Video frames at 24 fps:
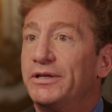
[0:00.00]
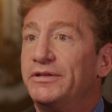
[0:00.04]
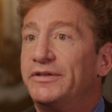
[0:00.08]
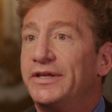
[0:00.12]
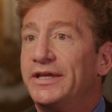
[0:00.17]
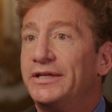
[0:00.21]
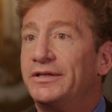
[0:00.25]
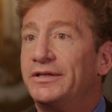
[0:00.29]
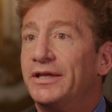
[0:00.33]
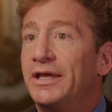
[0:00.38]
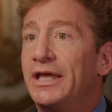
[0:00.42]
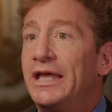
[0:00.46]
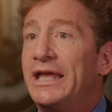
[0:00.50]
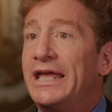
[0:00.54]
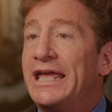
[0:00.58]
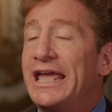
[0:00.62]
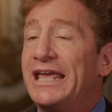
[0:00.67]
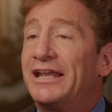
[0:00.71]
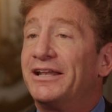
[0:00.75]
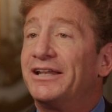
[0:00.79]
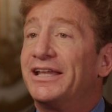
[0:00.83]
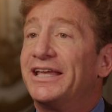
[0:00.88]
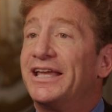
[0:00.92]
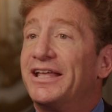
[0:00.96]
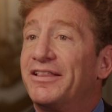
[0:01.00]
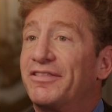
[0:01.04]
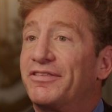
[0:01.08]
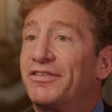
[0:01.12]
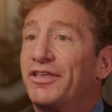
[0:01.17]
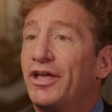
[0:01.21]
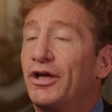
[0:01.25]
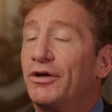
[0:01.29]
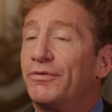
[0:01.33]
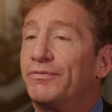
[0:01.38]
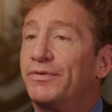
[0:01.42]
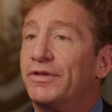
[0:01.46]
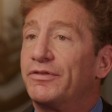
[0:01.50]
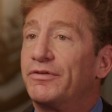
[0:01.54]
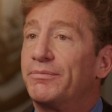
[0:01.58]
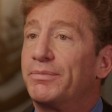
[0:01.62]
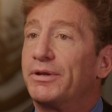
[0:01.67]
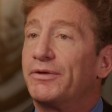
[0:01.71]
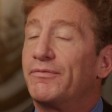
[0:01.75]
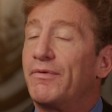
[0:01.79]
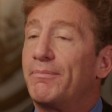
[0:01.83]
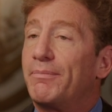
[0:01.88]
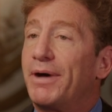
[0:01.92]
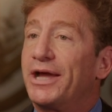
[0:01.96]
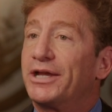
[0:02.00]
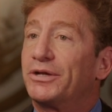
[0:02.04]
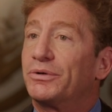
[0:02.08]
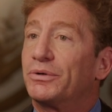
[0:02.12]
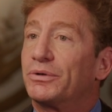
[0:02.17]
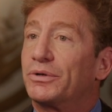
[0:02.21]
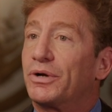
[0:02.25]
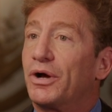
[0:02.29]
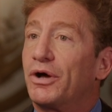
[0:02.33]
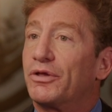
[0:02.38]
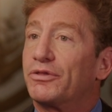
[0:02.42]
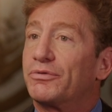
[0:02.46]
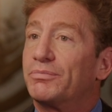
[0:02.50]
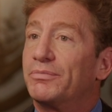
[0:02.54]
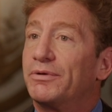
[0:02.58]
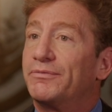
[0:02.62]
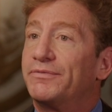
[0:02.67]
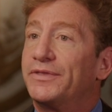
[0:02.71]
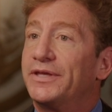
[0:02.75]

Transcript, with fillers: Indeed, Italy itself is a bit of a microcosm of